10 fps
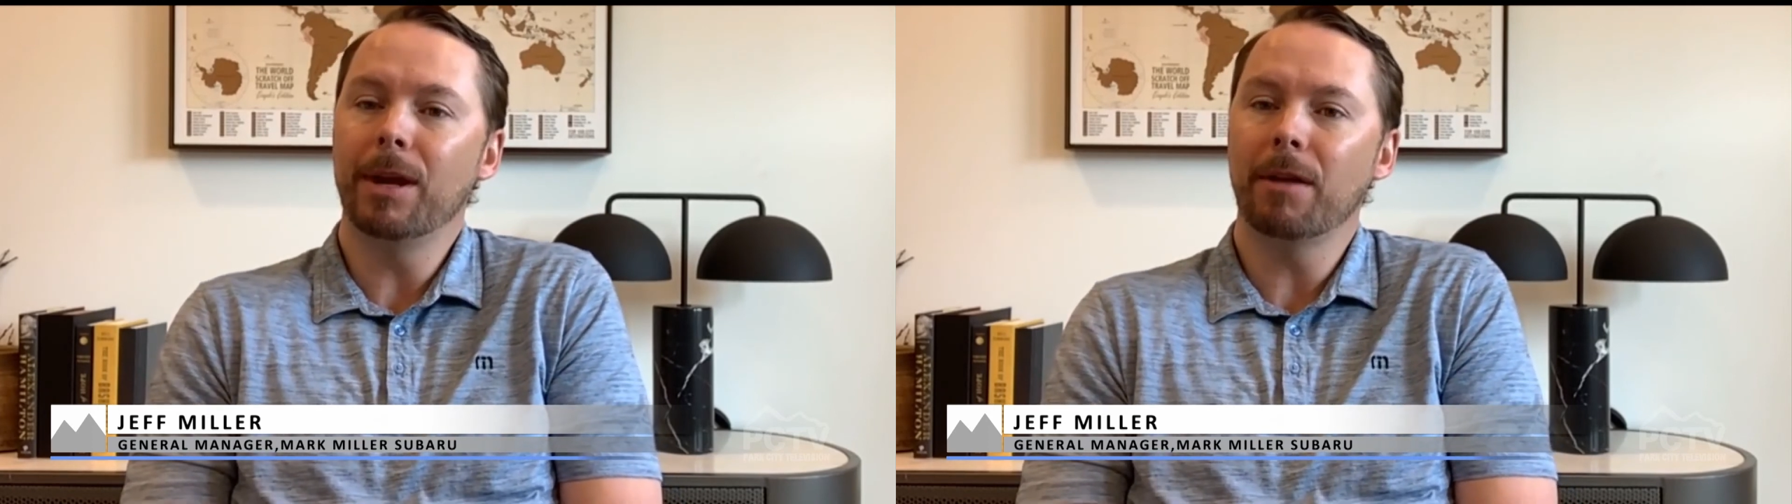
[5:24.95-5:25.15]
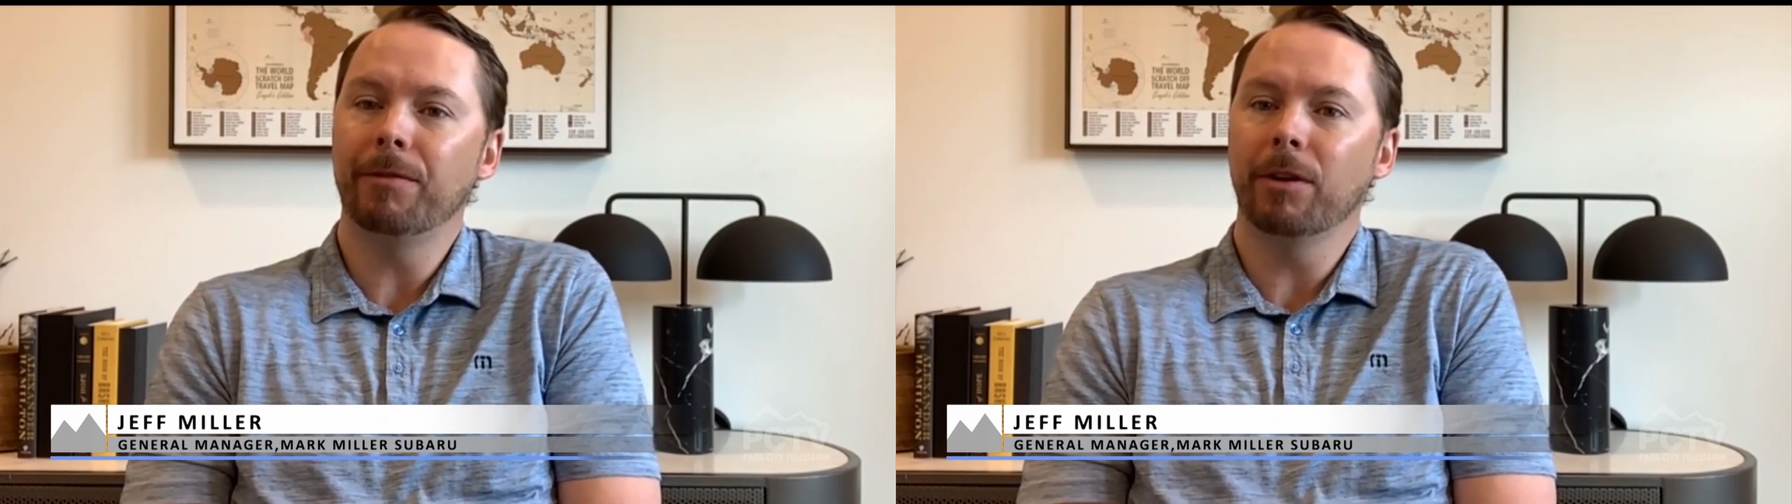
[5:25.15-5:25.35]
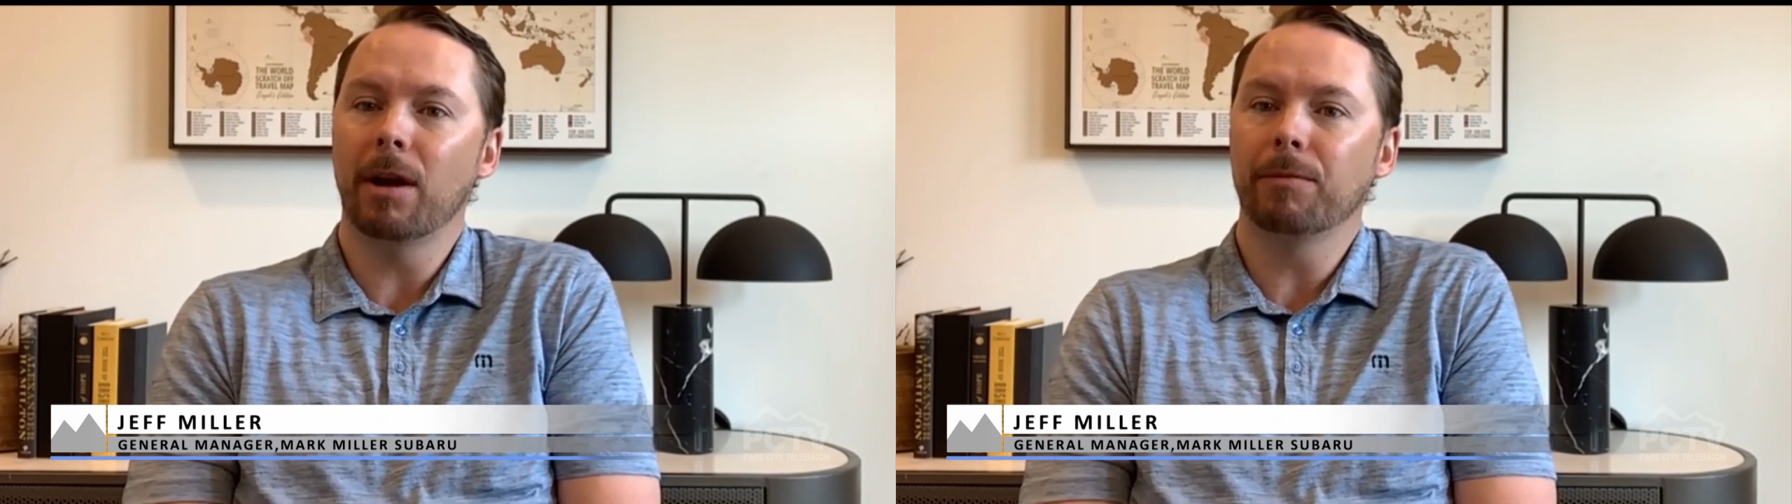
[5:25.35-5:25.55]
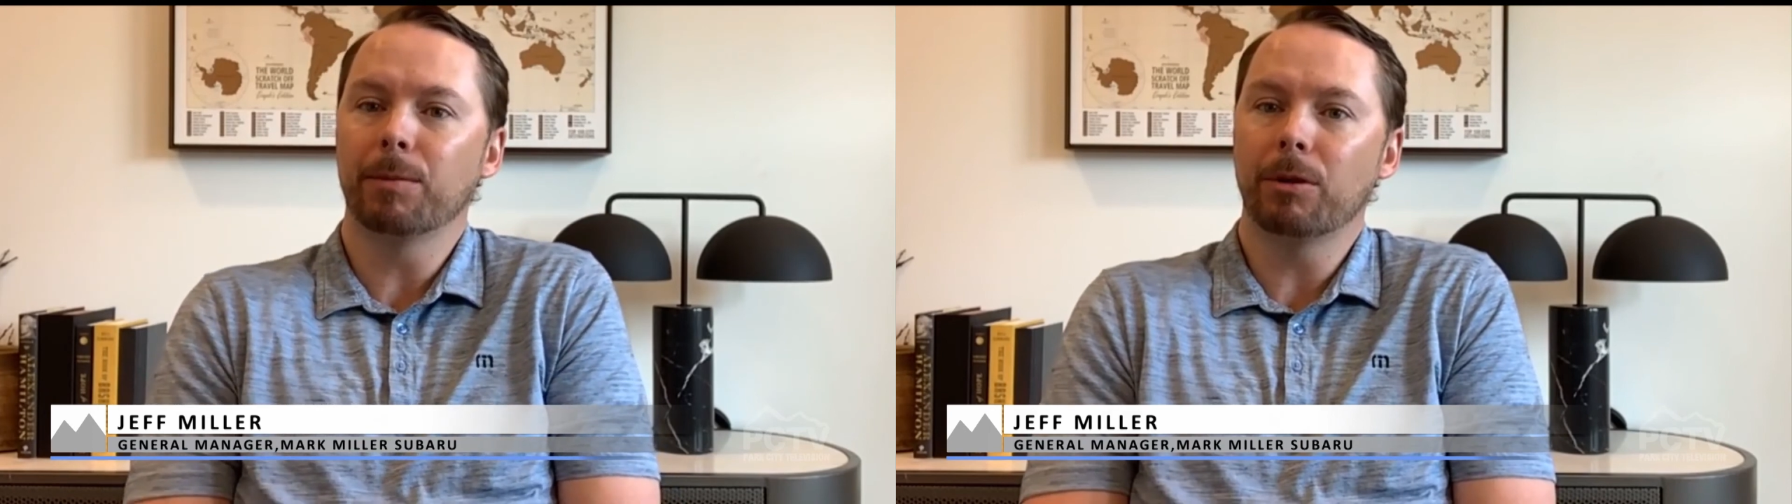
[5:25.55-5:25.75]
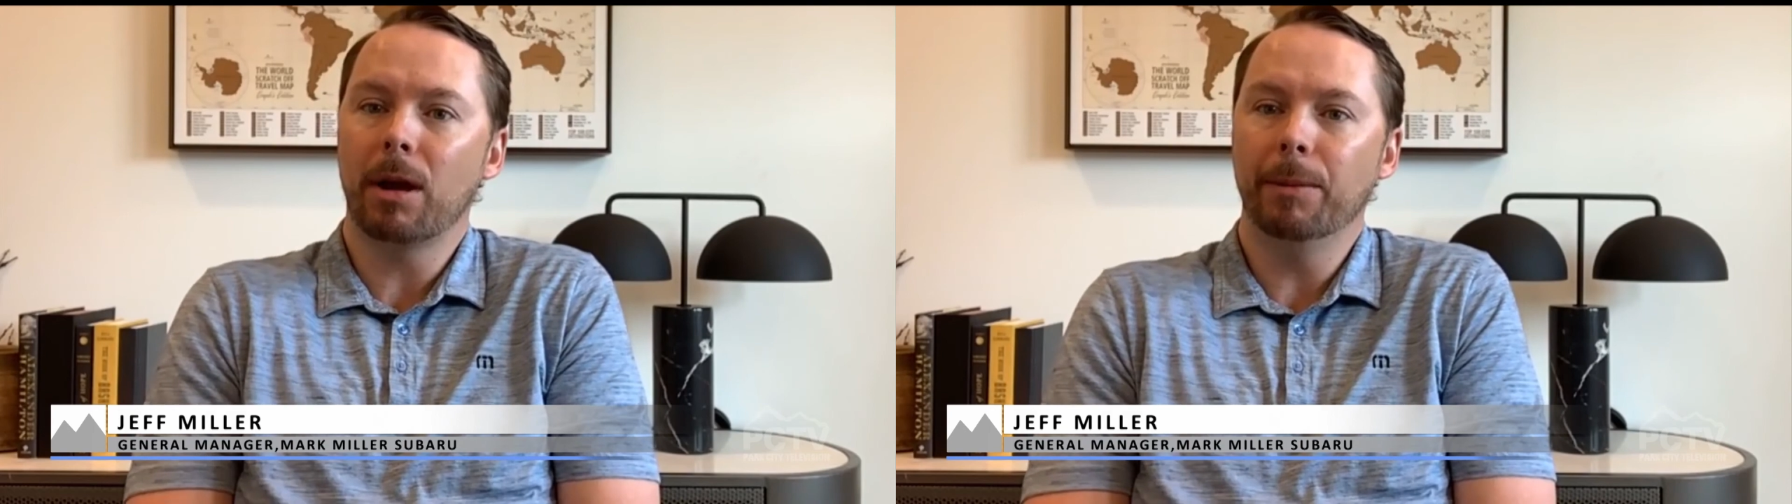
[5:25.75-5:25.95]
not feel
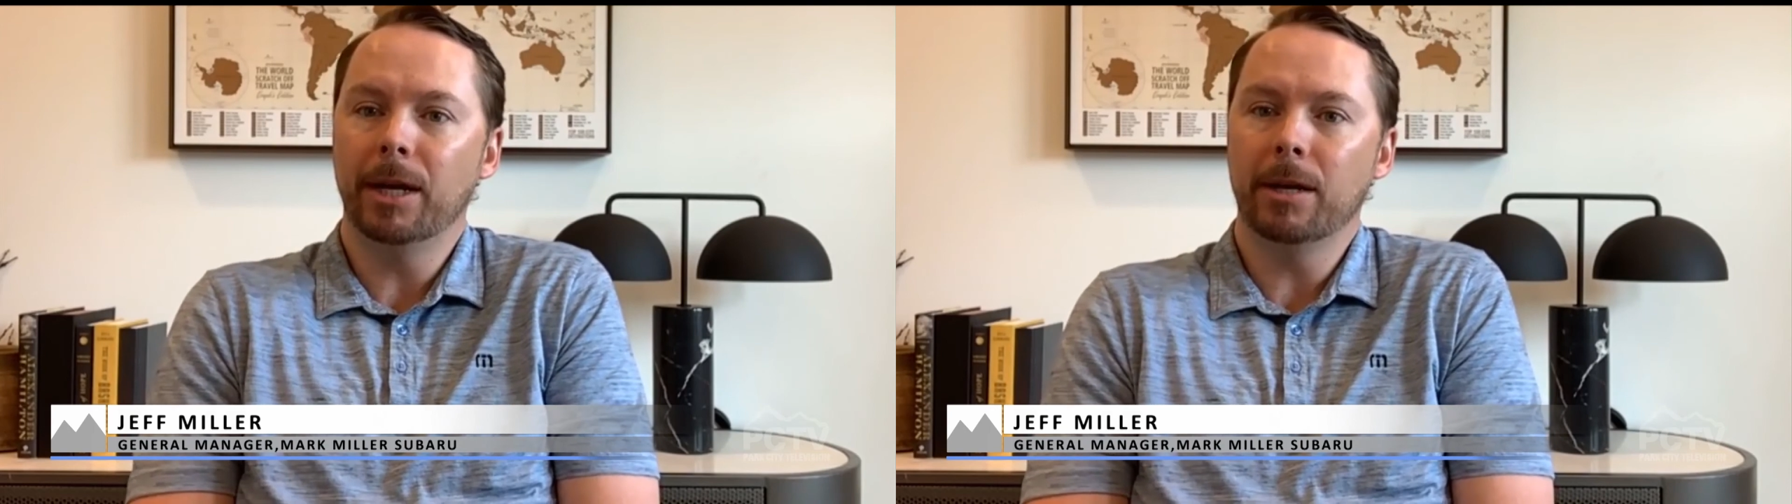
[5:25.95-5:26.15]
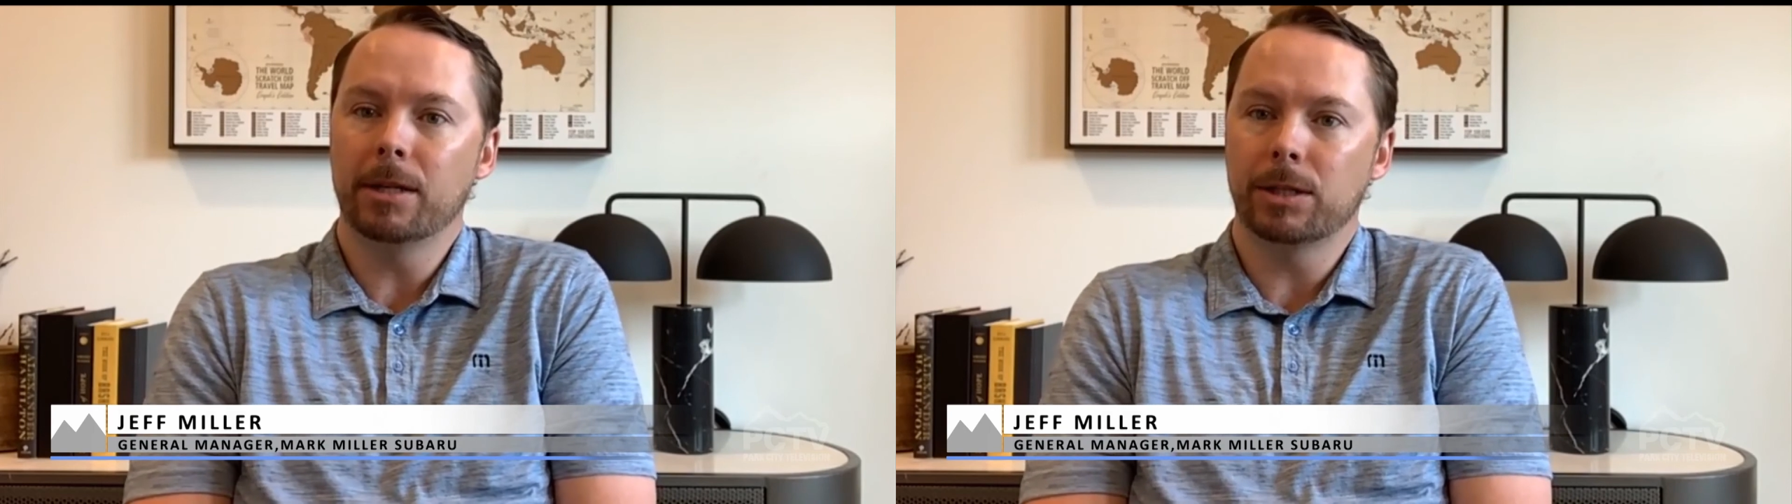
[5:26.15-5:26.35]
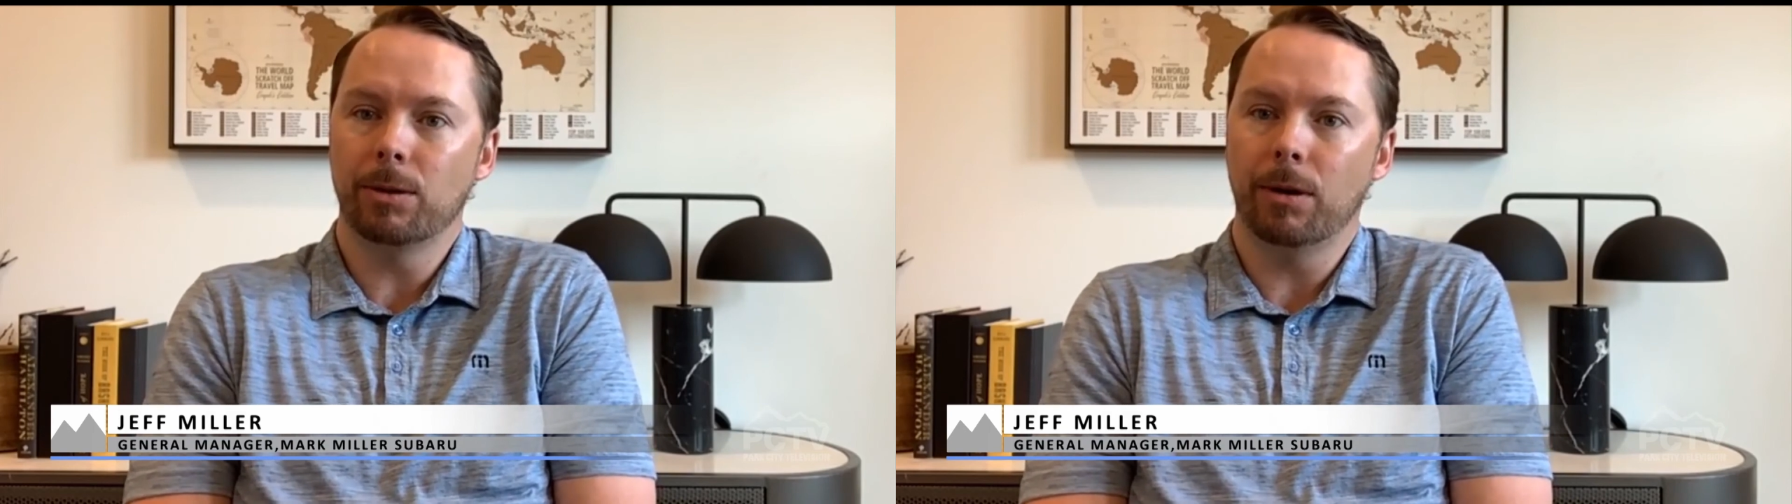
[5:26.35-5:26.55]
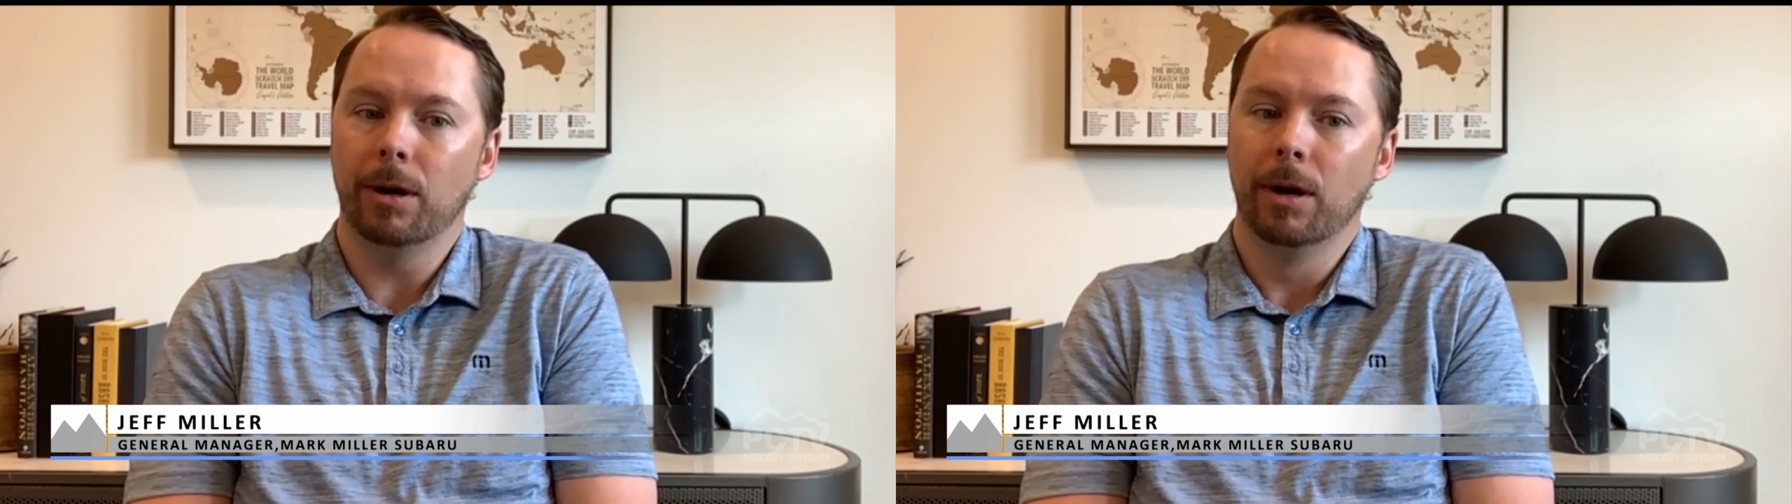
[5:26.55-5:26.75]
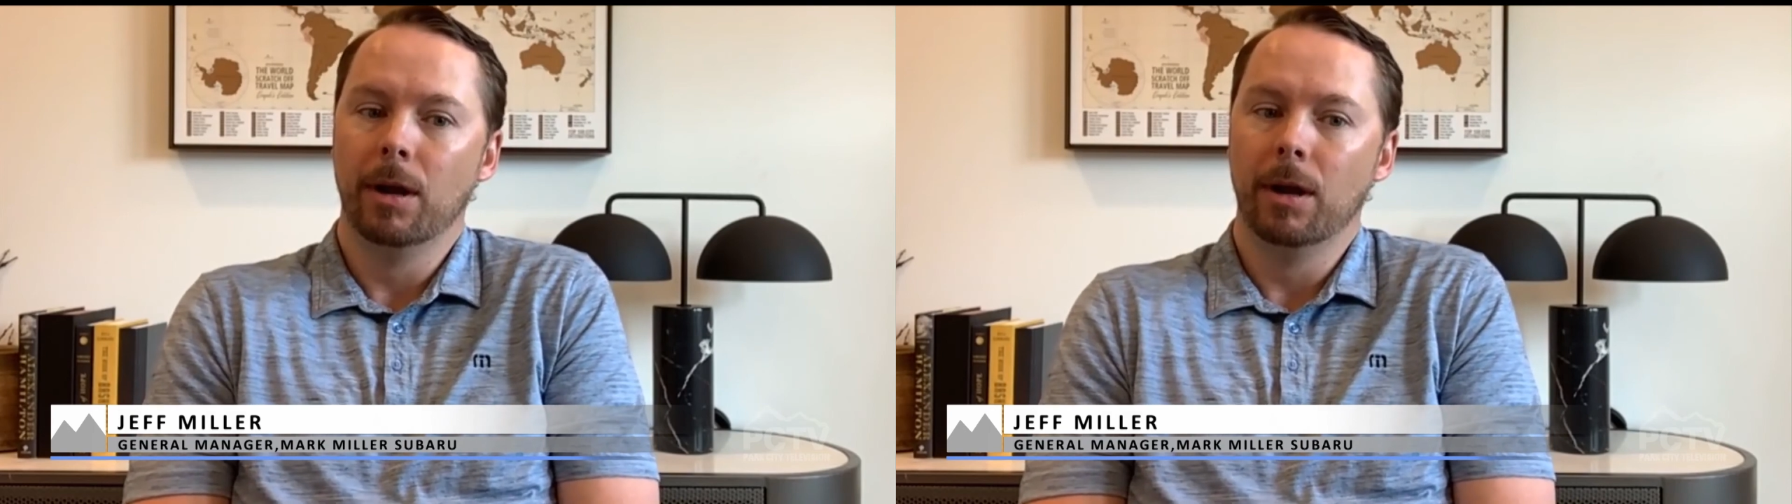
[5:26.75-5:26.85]
comfortable coming into the store.